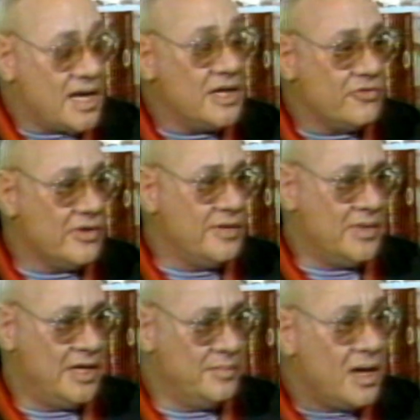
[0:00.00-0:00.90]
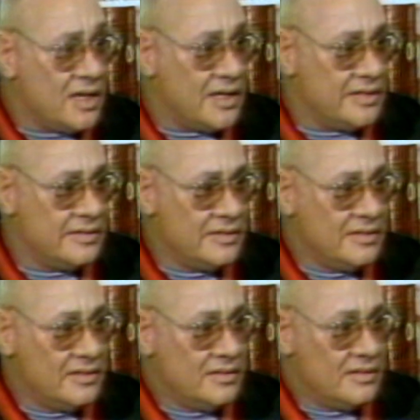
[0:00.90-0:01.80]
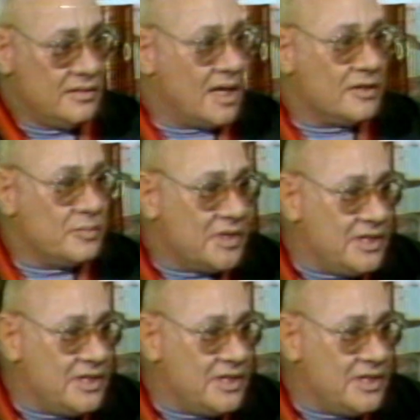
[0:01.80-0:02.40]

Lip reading: I trained my mind not to